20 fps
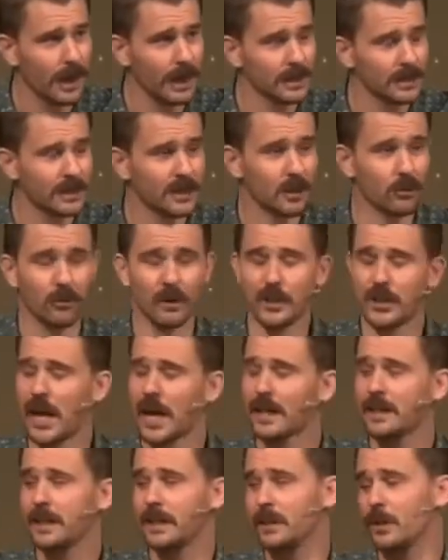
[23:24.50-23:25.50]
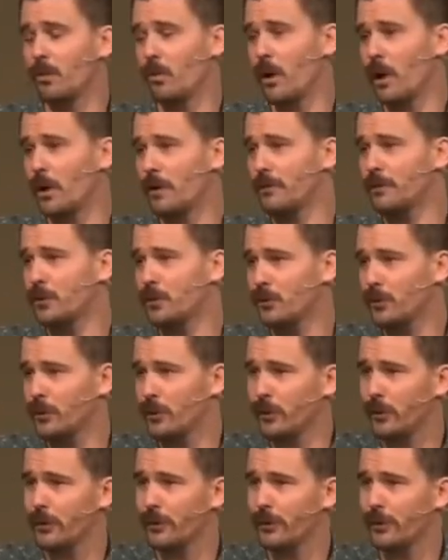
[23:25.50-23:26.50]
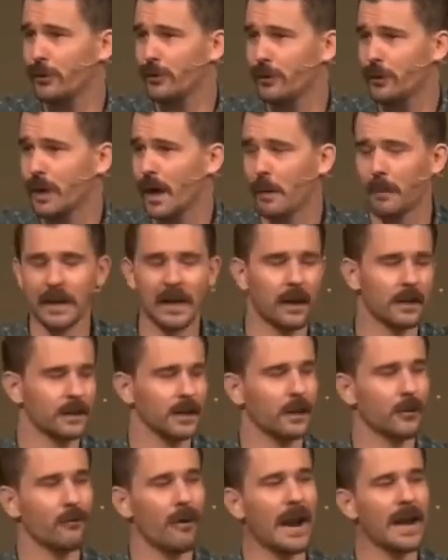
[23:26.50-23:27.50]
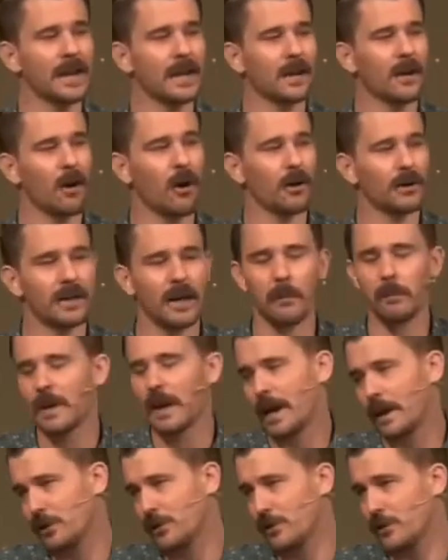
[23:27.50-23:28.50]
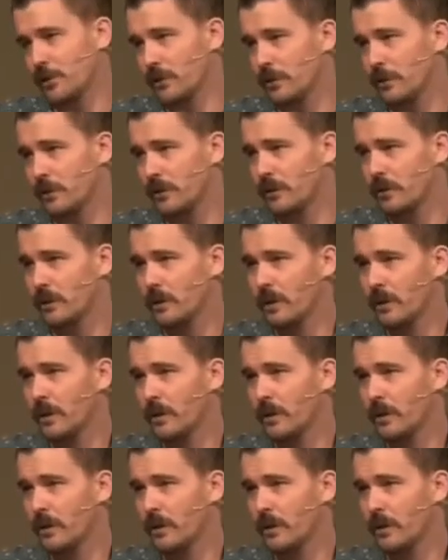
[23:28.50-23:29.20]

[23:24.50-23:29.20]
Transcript: and still rejecting the word of truth, coming under greater condemnation